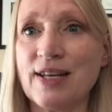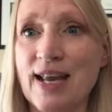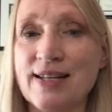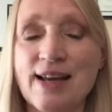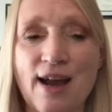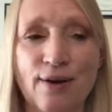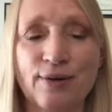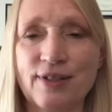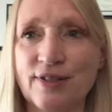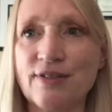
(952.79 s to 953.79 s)
and now
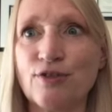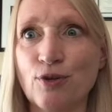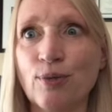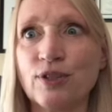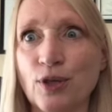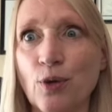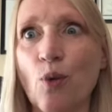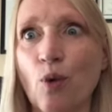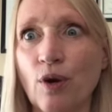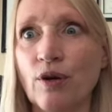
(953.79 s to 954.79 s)
quilting
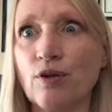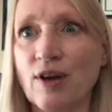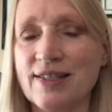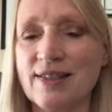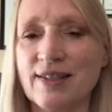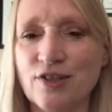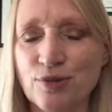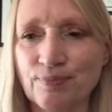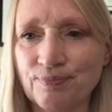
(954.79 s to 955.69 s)
or cross stitch.